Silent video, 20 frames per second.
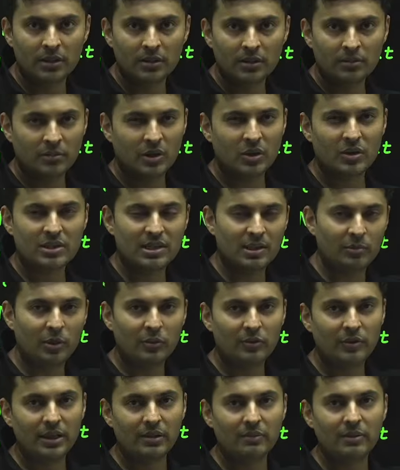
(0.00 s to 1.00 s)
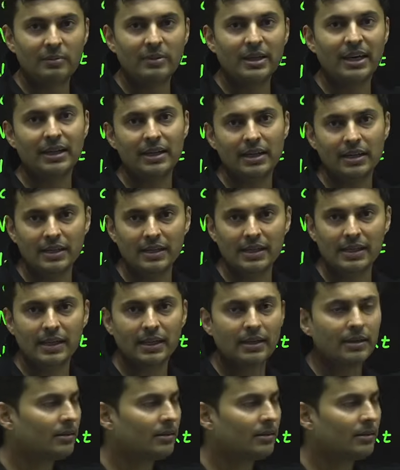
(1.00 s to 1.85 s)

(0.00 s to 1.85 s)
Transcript: because some of it will be getting decayed.